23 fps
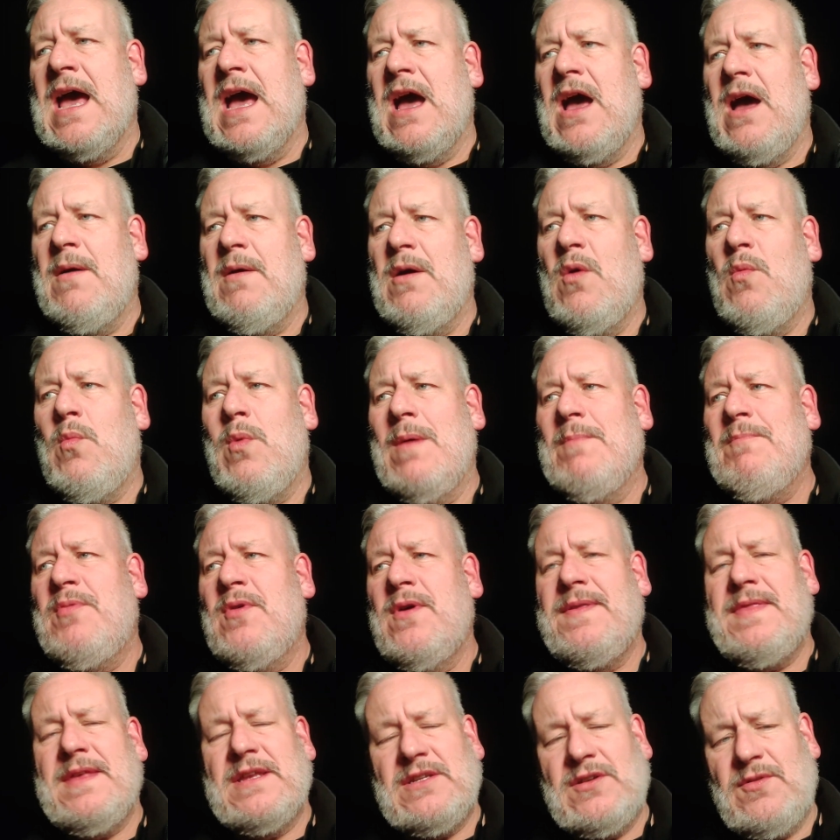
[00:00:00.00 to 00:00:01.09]
At one
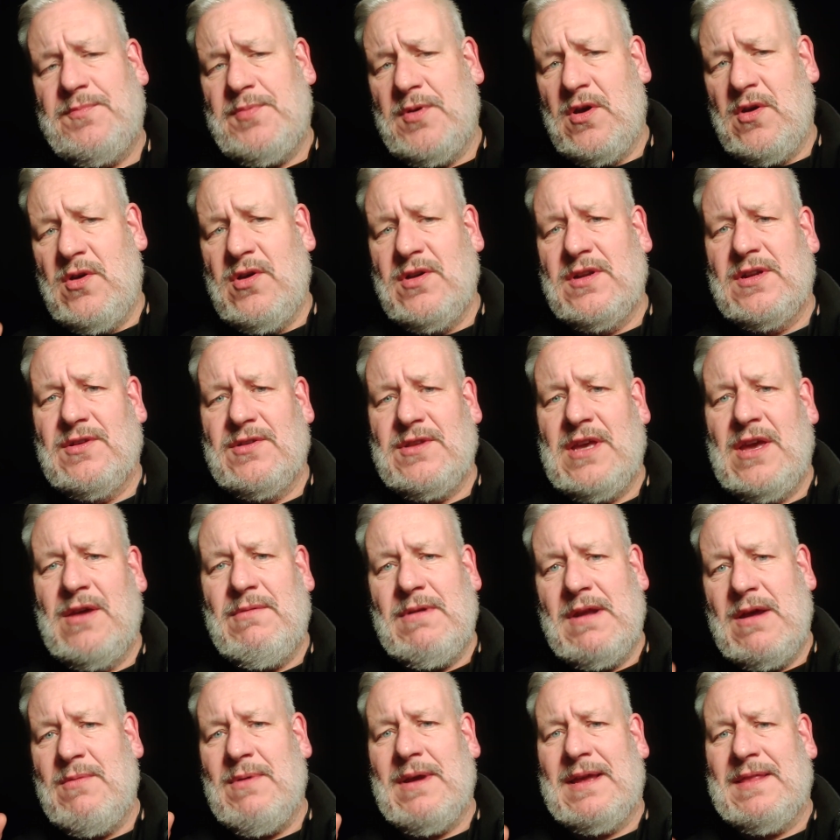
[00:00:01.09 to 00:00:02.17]
point they do put a hood on you,
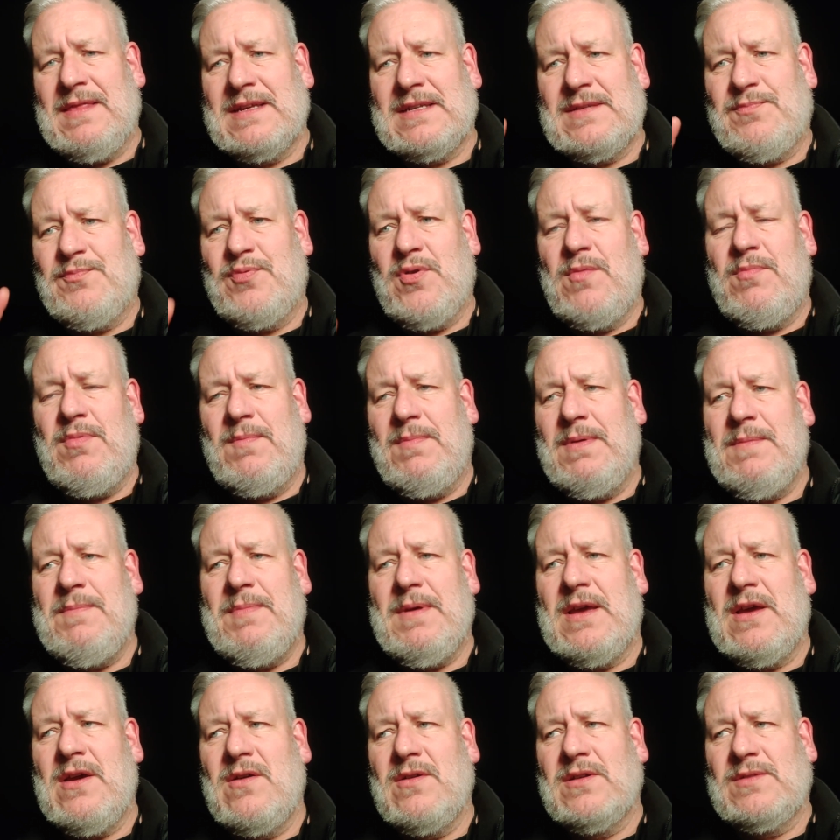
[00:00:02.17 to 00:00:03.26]
and I reckon that's probably
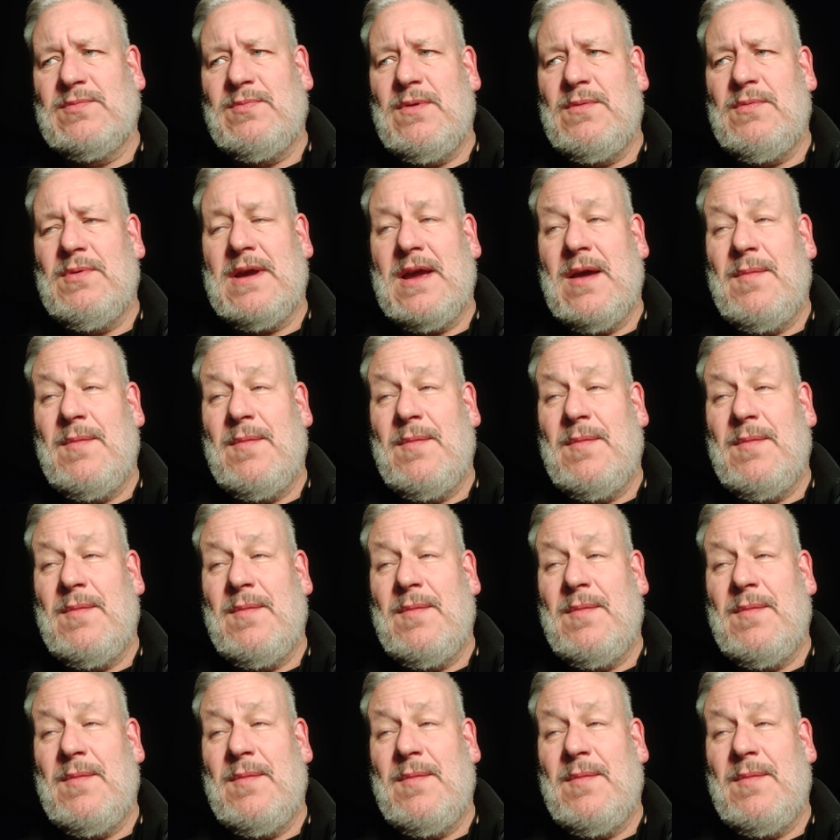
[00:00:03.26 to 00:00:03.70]
because we were